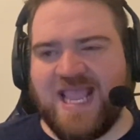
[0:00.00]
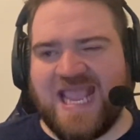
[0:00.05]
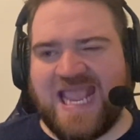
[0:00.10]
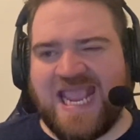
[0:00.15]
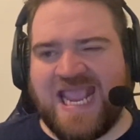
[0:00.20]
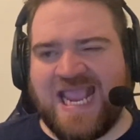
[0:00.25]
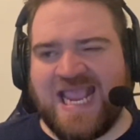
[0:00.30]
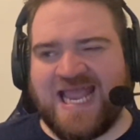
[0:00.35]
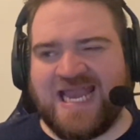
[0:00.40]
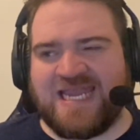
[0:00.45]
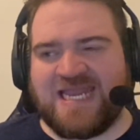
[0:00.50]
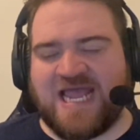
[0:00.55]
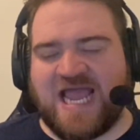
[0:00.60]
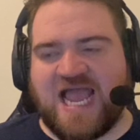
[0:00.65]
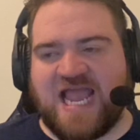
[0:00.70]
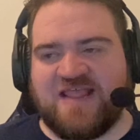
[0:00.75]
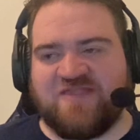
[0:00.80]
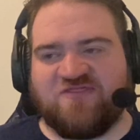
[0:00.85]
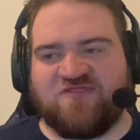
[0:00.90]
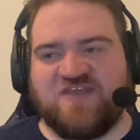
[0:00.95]
And
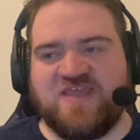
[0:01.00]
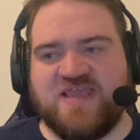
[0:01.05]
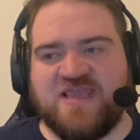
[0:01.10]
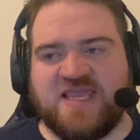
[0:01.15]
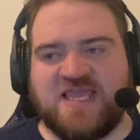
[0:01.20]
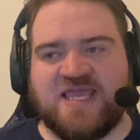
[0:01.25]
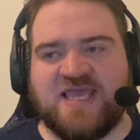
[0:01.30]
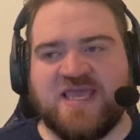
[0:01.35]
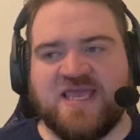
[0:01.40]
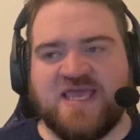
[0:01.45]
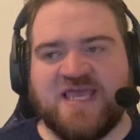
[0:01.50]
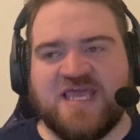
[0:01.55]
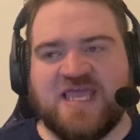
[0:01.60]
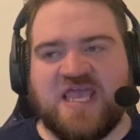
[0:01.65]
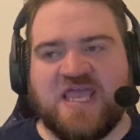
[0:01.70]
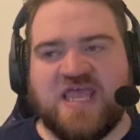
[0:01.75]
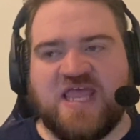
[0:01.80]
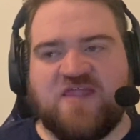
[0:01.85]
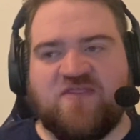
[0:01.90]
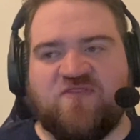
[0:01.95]
I think
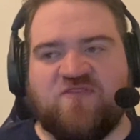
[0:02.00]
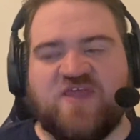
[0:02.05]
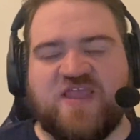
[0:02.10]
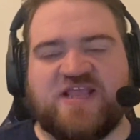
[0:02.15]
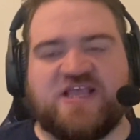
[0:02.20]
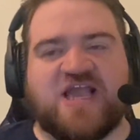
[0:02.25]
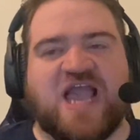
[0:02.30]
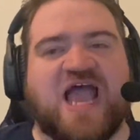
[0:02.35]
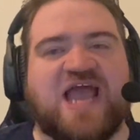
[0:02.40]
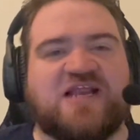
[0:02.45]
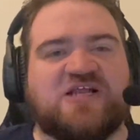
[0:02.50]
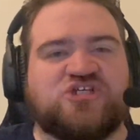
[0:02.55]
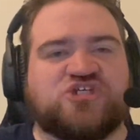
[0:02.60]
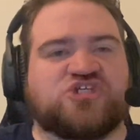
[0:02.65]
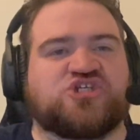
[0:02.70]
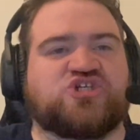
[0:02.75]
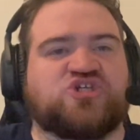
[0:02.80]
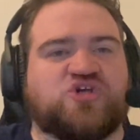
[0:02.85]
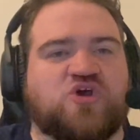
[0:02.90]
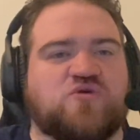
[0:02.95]
they kind of
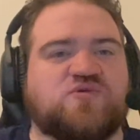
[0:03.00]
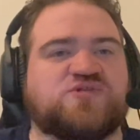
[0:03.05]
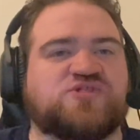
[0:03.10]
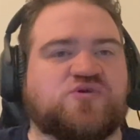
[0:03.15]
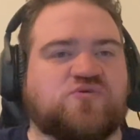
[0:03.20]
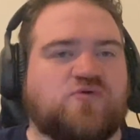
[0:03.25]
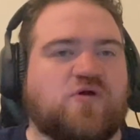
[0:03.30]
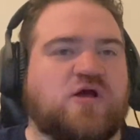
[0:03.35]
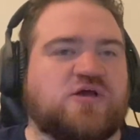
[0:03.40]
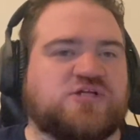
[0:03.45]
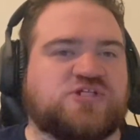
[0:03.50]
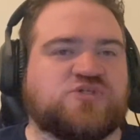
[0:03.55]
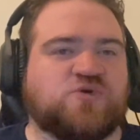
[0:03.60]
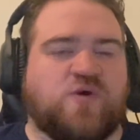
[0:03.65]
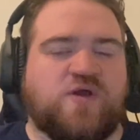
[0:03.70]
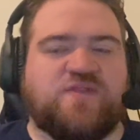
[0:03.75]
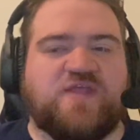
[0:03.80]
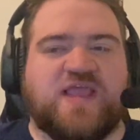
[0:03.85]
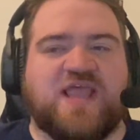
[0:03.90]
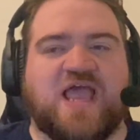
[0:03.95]
just chose the wrong
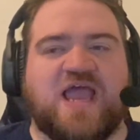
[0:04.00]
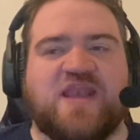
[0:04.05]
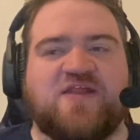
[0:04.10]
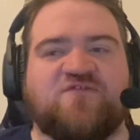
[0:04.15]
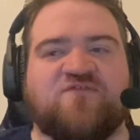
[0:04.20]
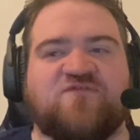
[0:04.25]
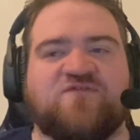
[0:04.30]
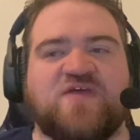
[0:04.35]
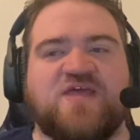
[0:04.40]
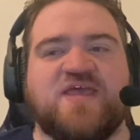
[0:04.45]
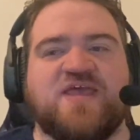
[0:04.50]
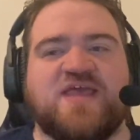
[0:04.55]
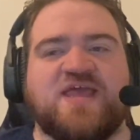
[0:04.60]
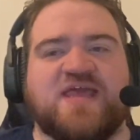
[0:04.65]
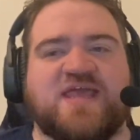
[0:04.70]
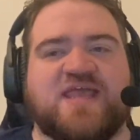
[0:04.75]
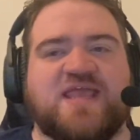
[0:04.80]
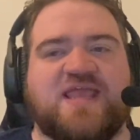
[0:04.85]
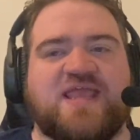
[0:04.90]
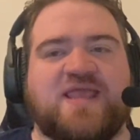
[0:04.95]
story. They kind of
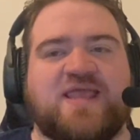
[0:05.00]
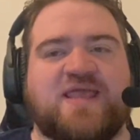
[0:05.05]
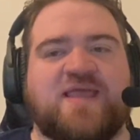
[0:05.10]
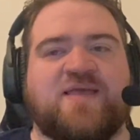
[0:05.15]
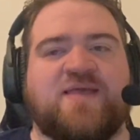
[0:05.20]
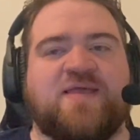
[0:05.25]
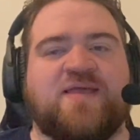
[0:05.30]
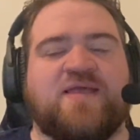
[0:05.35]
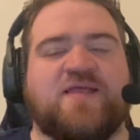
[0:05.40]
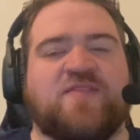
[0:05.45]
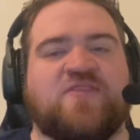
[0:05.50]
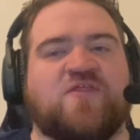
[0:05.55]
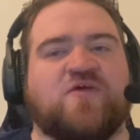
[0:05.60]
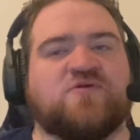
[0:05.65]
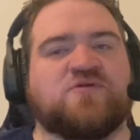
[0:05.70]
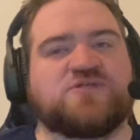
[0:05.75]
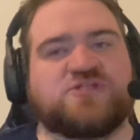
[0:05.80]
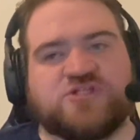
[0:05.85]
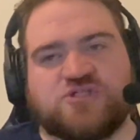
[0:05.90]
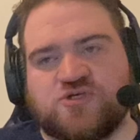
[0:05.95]

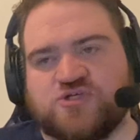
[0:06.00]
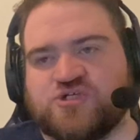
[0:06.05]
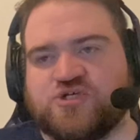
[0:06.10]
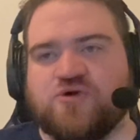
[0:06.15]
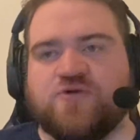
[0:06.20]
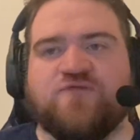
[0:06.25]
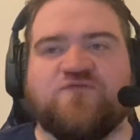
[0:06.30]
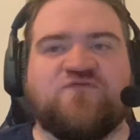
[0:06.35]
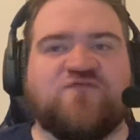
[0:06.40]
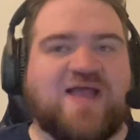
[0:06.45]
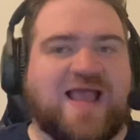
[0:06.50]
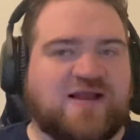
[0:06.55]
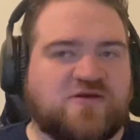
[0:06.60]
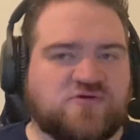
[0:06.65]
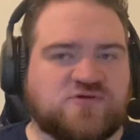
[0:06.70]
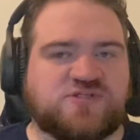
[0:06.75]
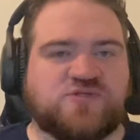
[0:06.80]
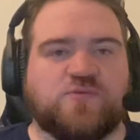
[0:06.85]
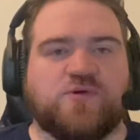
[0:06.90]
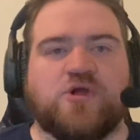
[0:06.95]
there's certain
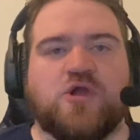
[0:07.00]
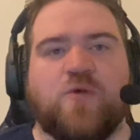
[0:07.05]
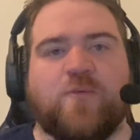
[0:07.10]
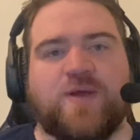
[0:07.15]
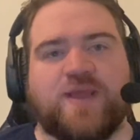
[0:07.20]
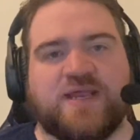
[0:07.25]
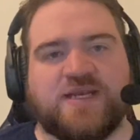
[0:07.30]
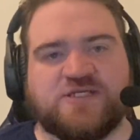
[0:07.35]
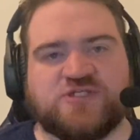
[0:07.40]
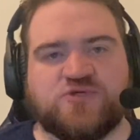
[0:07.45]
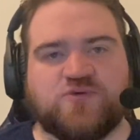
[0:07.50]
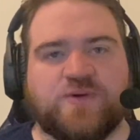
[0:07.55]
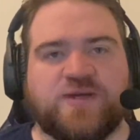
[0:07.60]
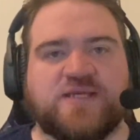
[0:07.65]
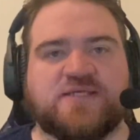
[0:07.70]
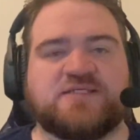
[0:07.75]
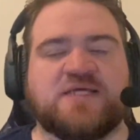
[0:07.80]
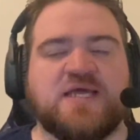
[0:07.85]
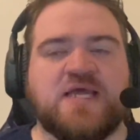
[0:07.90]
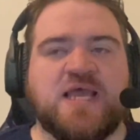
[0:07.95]
factors that were going into
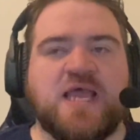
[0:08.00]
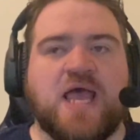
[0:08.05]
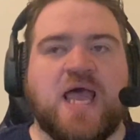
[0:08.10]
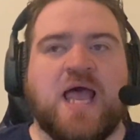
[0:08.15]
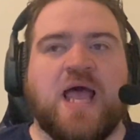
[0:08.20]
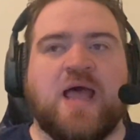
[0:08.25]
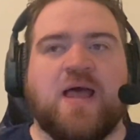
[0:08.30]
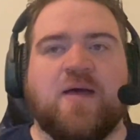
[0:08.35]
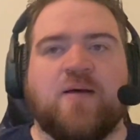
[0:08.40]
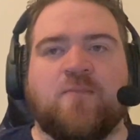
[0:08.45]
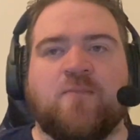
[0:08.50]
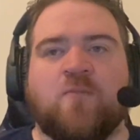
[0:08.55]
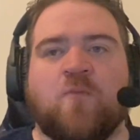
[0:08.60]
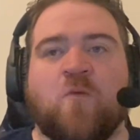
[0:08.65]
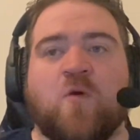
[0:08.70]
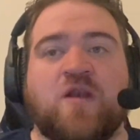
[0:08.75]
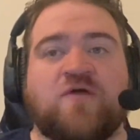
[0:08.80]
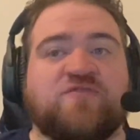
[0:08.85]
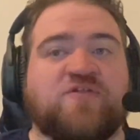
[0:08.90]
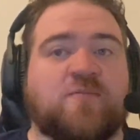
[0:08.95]
it.
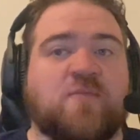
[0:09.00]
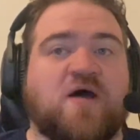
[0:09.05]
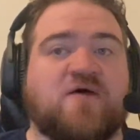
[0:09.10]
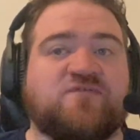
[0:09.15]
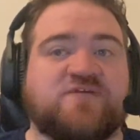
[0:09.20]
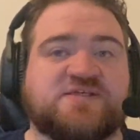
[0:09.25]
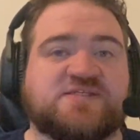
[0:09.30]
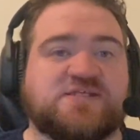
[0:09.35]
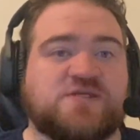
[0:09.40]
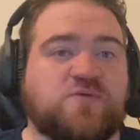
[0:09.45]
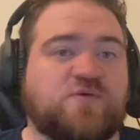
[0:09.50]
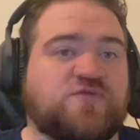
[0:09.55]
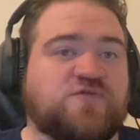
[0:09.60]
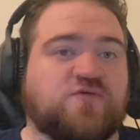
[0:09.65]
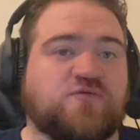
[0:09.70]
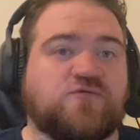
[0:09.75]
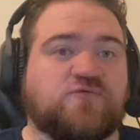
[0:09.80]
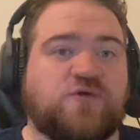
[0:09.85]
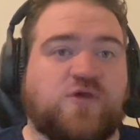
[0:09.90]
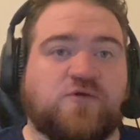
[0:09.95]
One of them, obviously, with
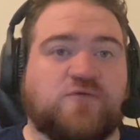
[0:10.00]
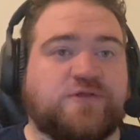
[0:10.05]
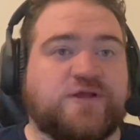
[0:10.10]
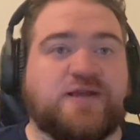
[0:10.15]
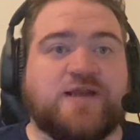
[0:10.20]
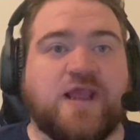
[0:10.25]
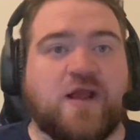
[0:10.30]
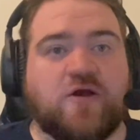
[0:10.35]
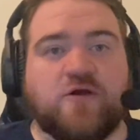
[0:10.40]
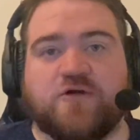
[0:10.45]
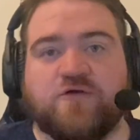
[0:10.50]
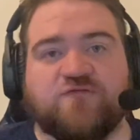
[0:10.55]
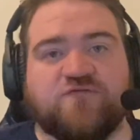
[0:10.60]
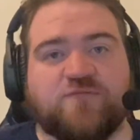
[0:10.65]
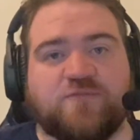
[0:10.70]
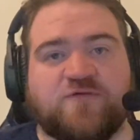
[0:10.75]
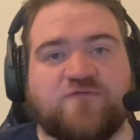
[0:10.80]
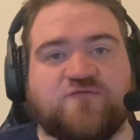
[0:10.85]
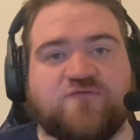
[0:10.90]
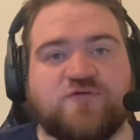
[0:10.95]
your lead character
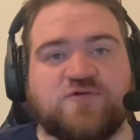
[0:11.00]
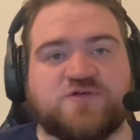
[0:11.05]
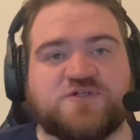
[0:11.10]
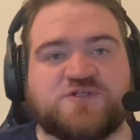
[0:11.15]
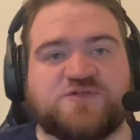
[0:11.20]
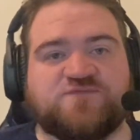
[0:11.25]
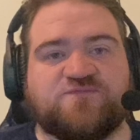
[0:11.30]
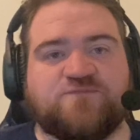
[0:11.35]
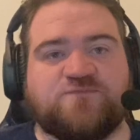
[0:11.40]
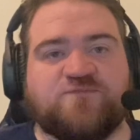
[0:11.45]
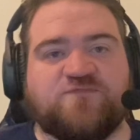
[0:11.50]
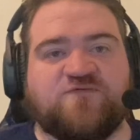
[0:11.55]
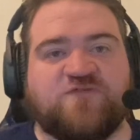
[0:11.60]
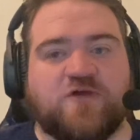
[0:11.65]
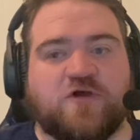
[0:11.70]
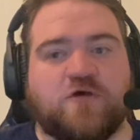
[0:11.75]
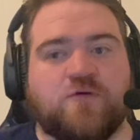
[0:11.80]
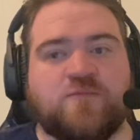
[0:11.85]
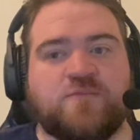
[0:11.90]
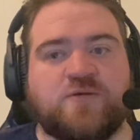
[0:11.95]
from the first
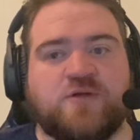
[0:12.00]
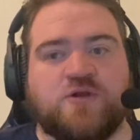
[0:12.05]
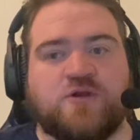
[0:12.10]
film,